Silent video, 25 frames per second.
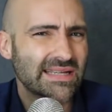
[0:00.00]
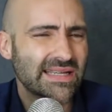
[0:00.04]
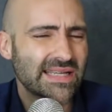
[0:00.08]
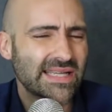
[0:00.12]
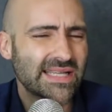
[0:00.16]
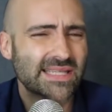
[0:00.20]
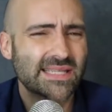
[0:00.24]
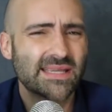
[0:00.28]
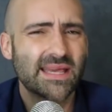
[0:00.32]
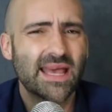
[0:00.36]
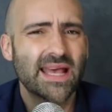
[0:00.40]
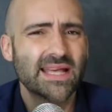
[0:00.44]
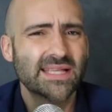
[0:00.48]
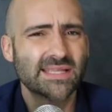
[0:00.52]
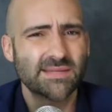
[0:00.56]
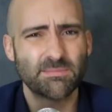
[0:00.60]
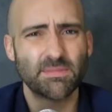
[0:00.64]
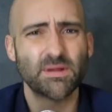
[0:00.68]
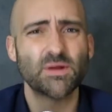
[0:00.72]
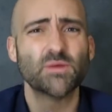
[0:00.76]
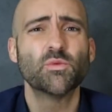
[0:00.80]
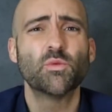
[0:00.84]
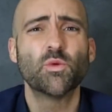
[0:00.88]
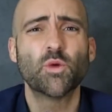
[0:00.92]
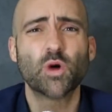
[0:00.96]
Has it
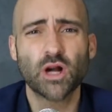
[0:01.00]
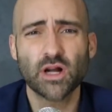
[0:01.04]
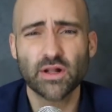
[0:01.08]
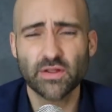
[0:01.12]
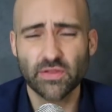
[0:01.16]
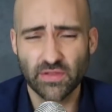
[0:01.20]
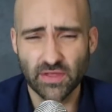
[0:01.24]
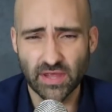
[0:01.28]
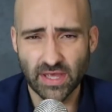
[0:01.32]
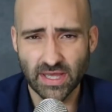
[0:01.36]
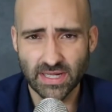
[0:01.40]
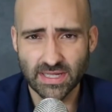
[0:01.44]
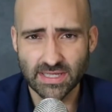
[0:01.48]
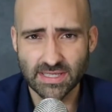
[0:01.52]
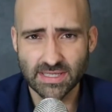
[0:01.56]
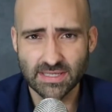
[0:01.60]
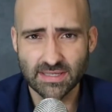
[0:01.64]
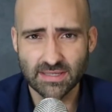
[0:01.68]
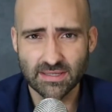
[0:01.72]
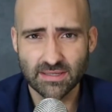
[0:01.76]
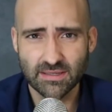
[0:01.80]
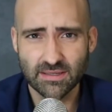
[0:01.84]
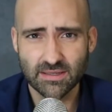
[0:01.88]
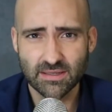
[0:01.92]
been worth it?